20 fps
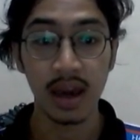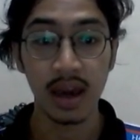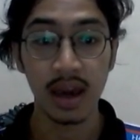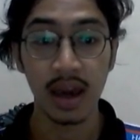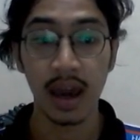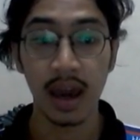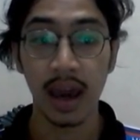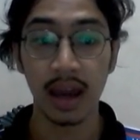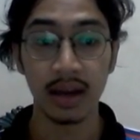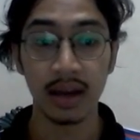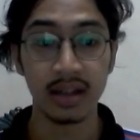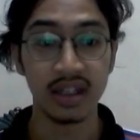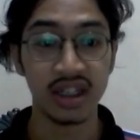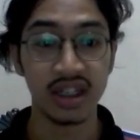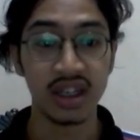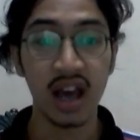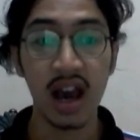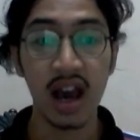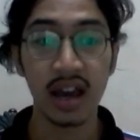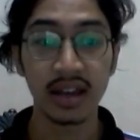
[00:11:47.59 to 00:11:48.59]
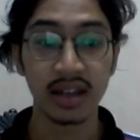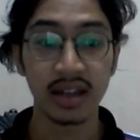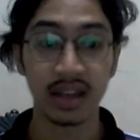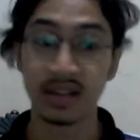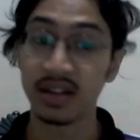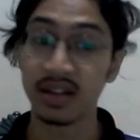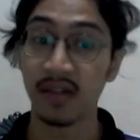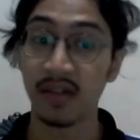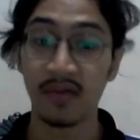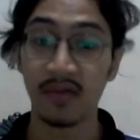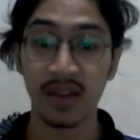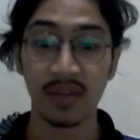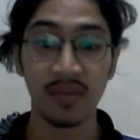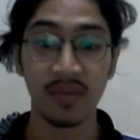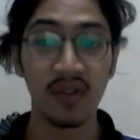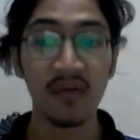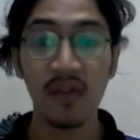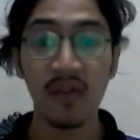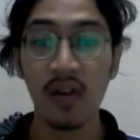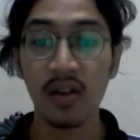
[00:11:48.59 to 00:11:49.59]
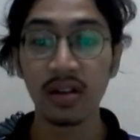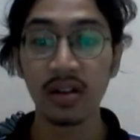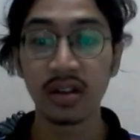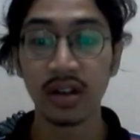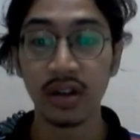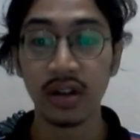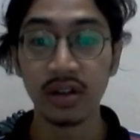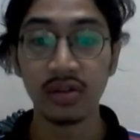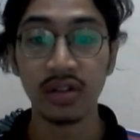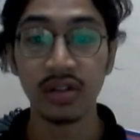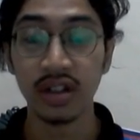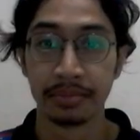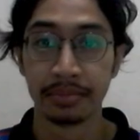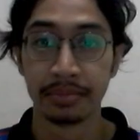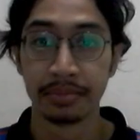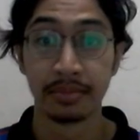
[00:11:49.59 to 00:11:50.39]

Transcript: and the design can safely move on to the next.